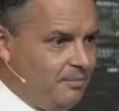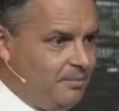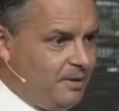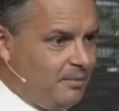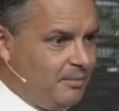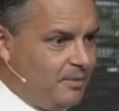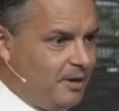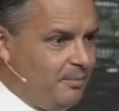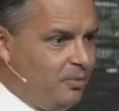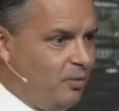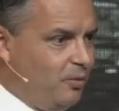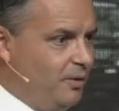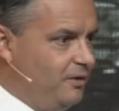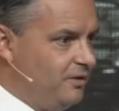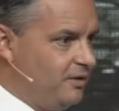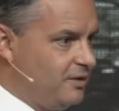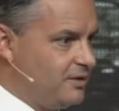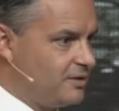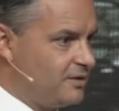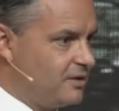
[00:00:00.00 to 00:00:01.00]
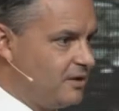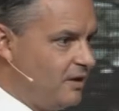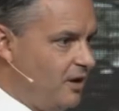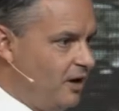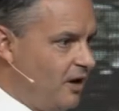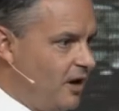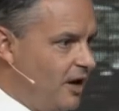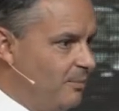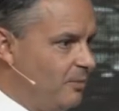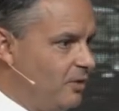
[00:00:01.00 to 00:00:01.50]
But my point is,
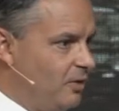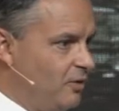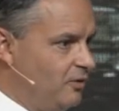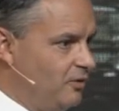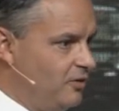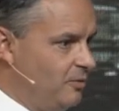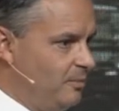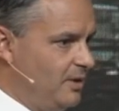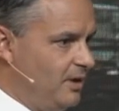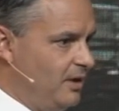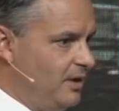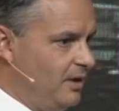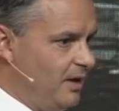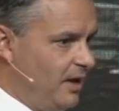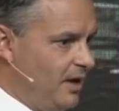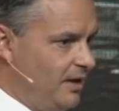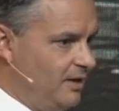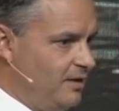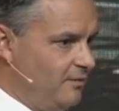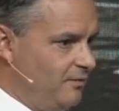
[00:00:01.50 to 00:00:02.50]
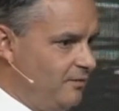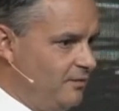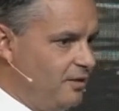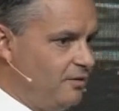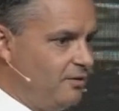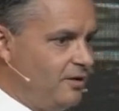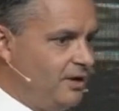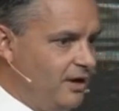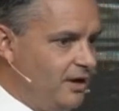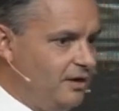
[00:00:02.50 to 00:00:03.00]
I'm going to be at the
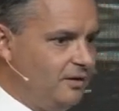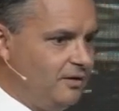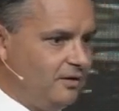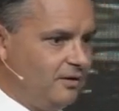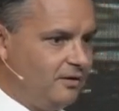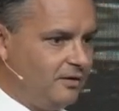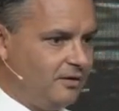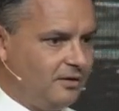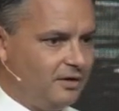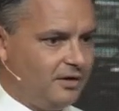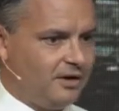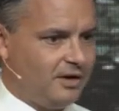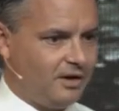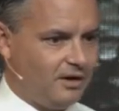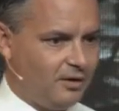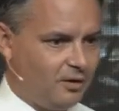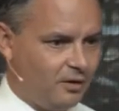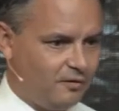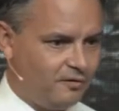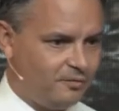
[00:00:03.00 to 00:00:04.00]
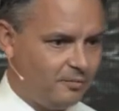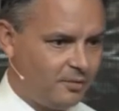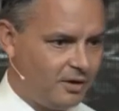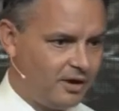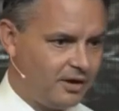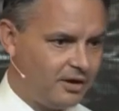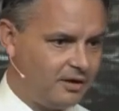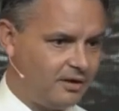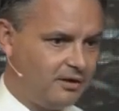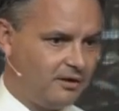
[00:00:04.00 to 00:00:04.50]
very end of
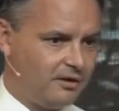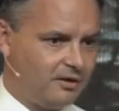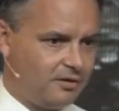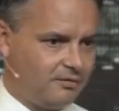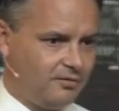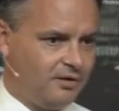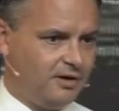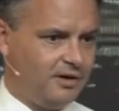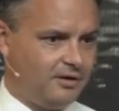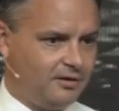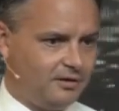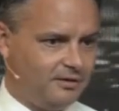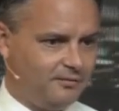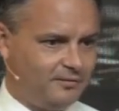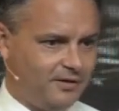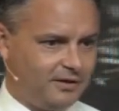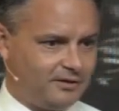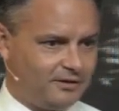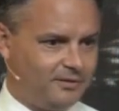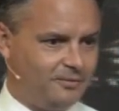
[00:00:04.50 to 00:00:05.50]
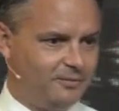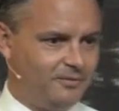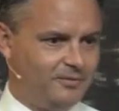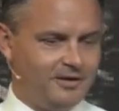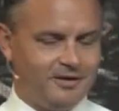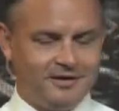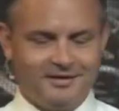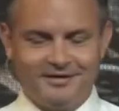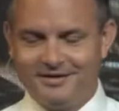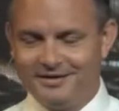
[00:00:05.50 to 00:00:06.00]
my career. In fact, I
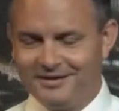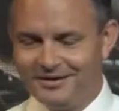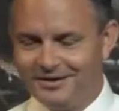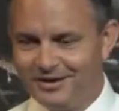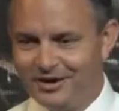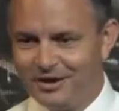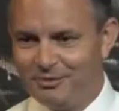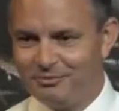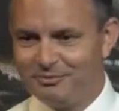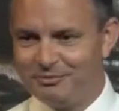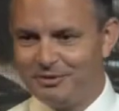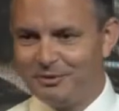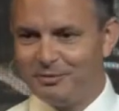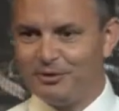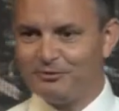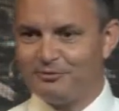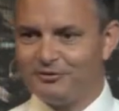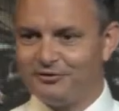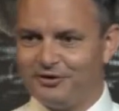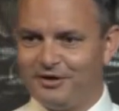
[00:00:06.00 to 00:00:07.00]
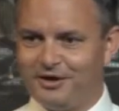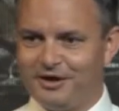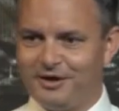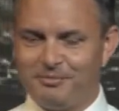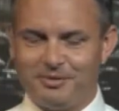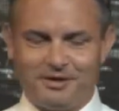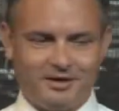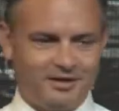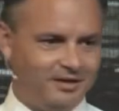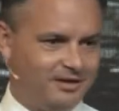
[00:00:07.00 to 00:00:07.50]
hope to be well
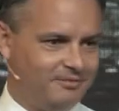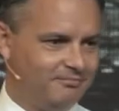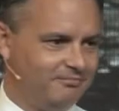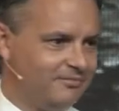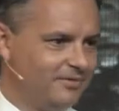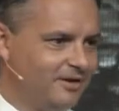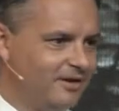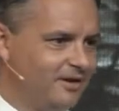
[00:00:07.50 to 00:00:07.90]
retired by then.